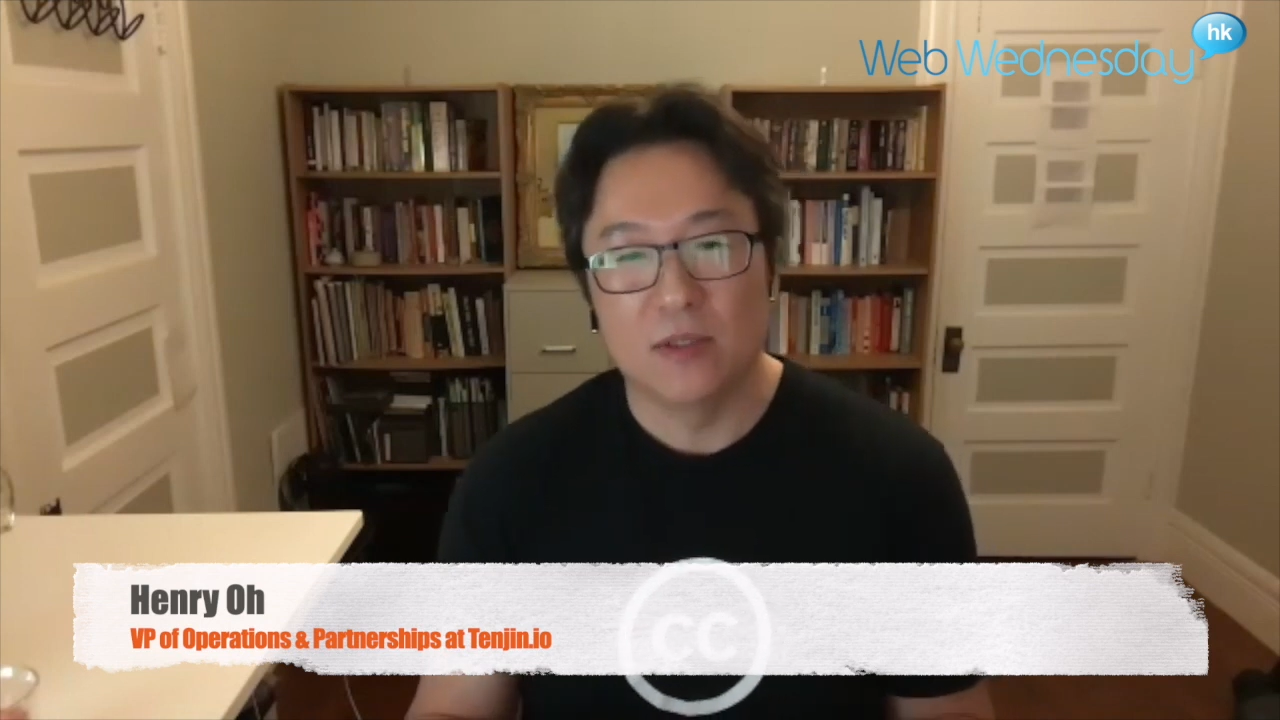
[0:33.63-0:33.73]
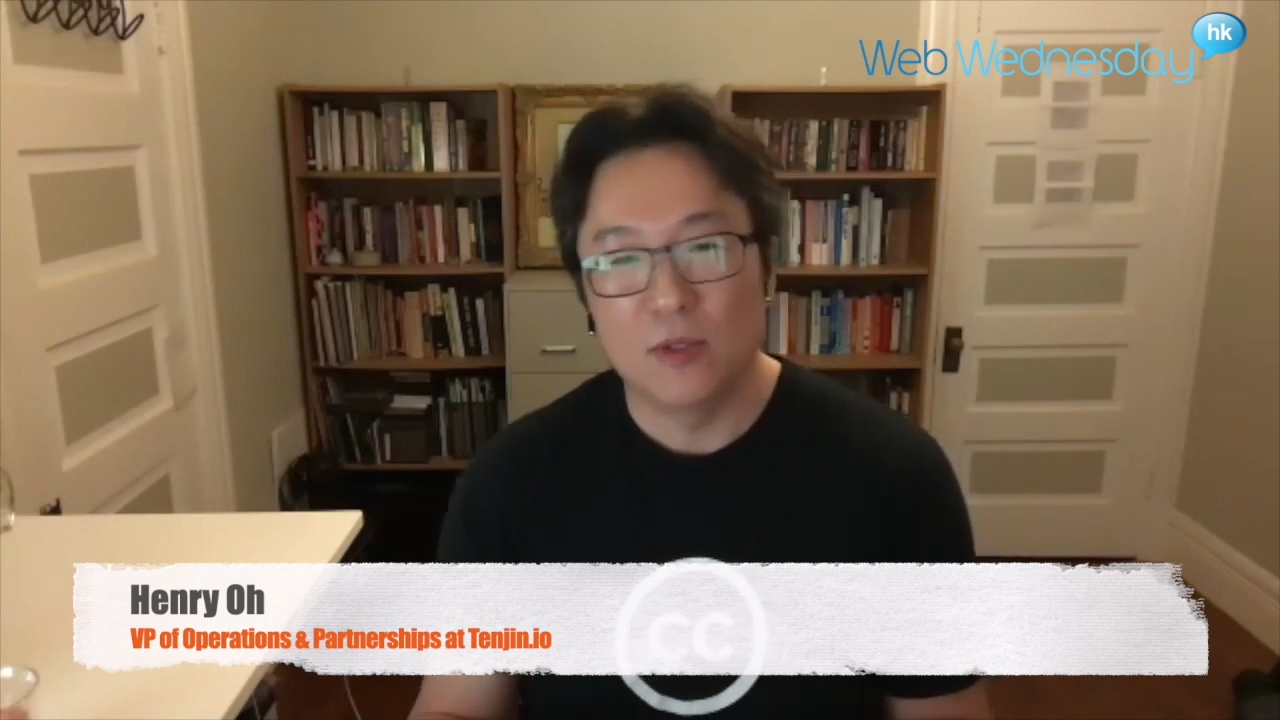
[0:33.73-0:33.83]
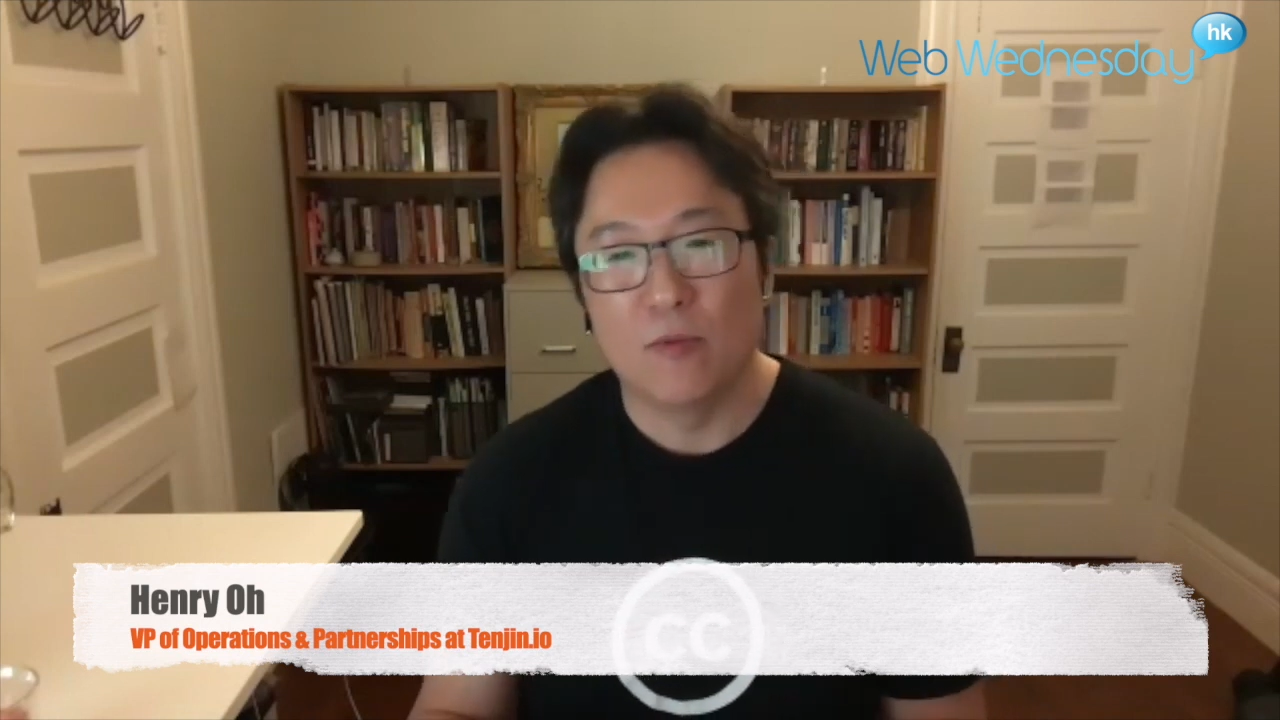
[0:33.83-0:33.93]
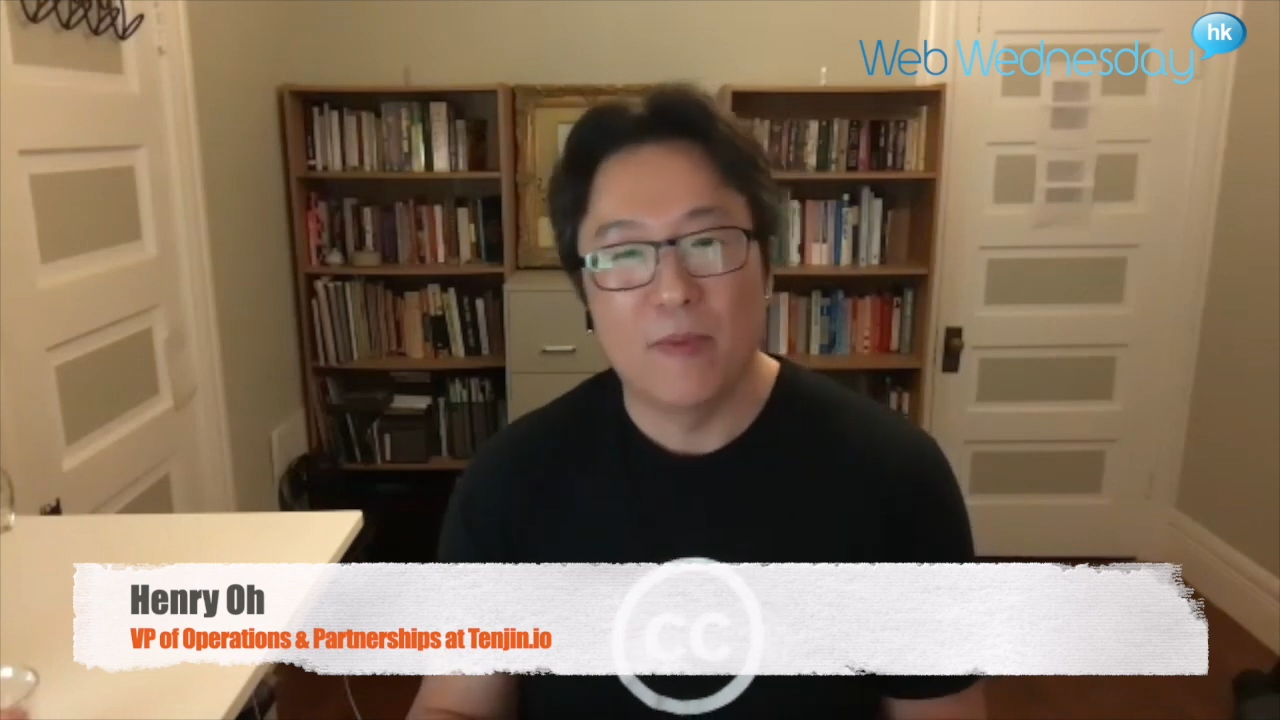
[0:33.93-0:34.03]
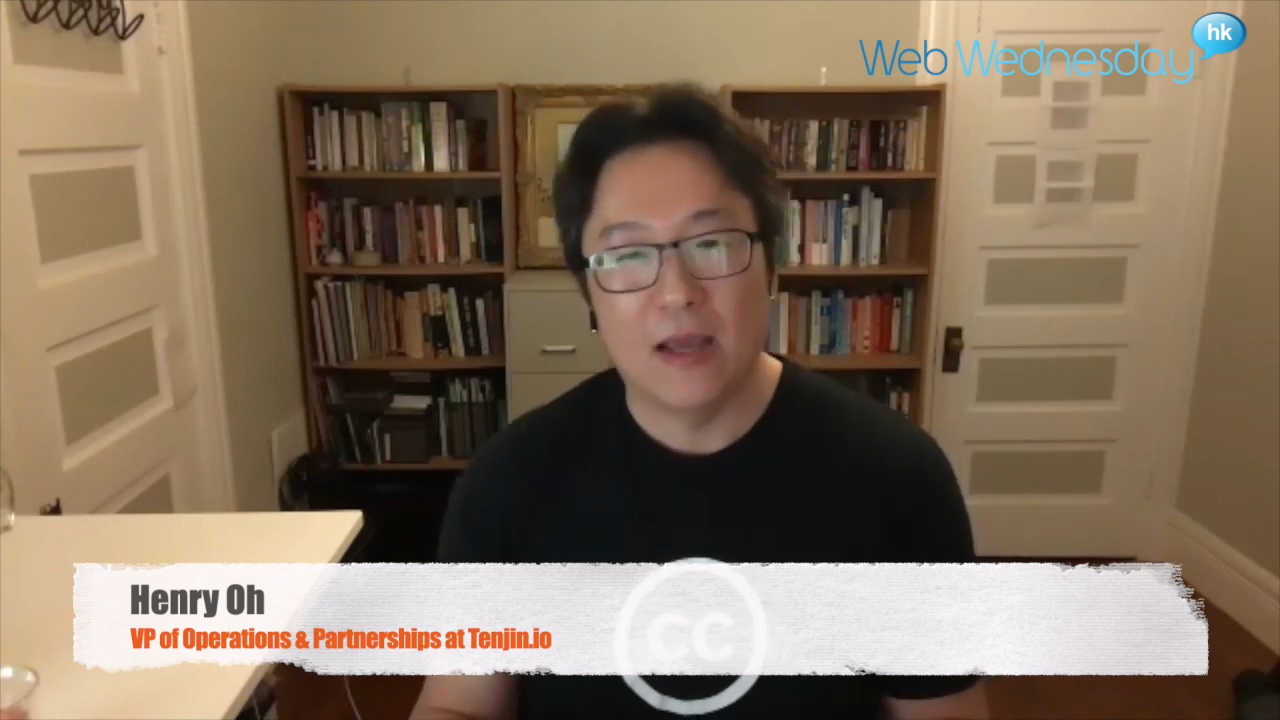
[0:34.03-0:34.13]
you
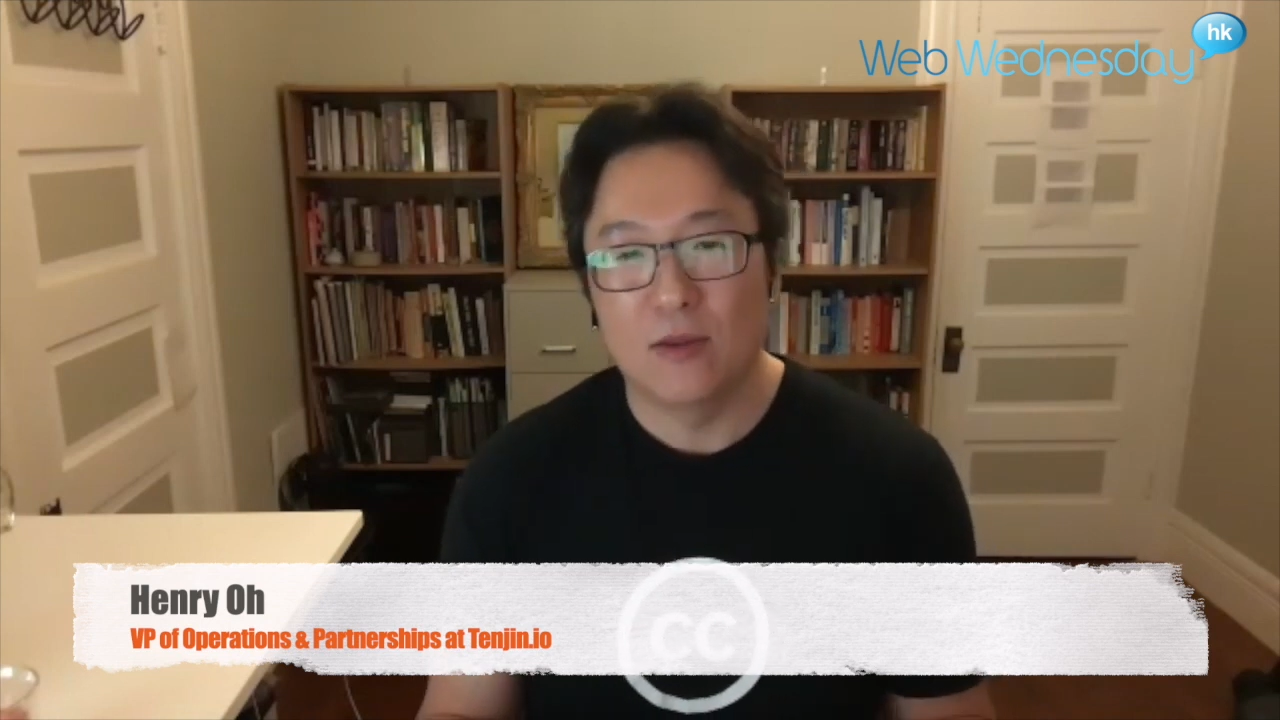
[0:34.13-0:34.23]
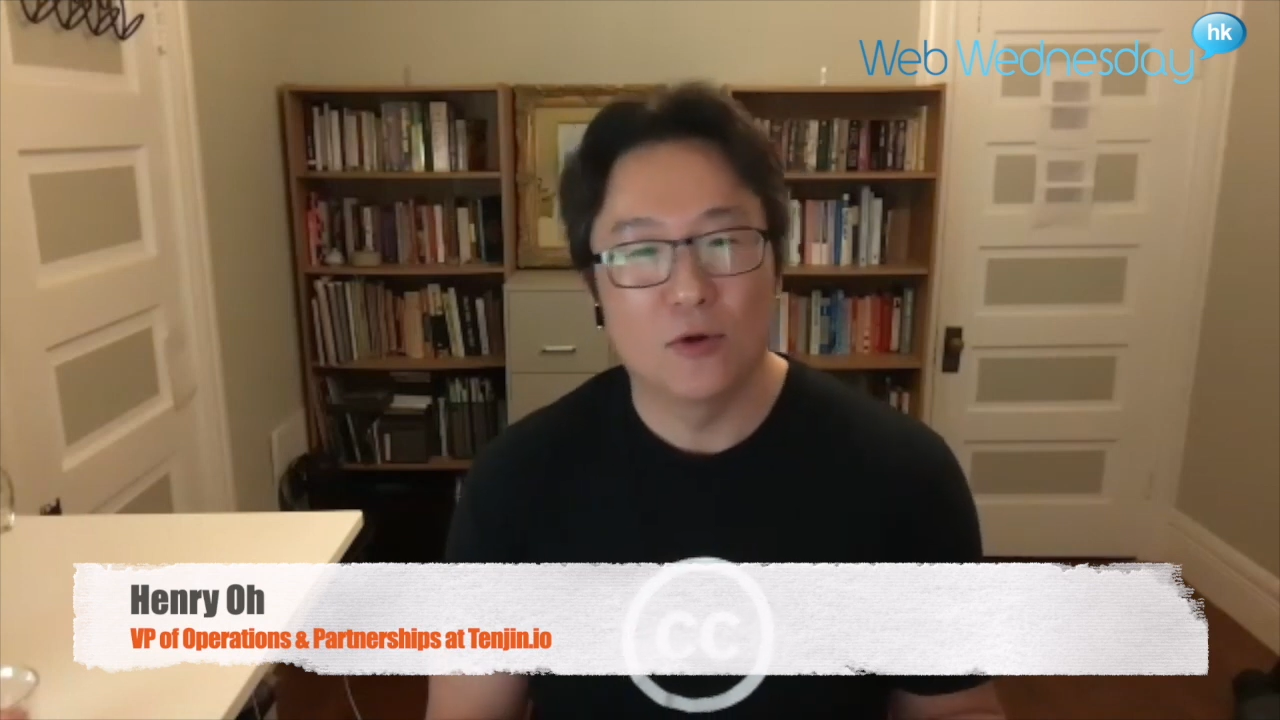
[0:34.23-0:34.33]
know, back in the